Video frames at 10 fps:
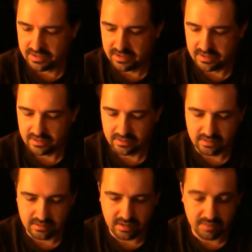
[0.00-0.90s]
and
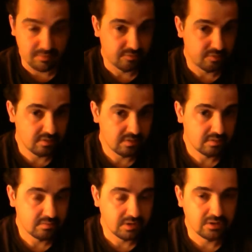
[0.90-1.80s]
I prefer
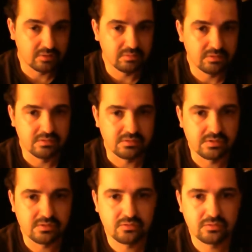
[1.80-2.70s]
my
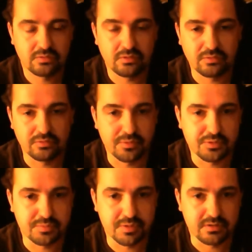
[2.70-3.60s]
homebrews over
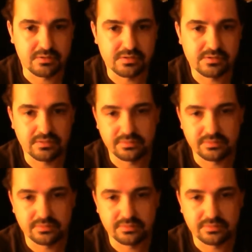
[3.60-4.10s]
most beers, so.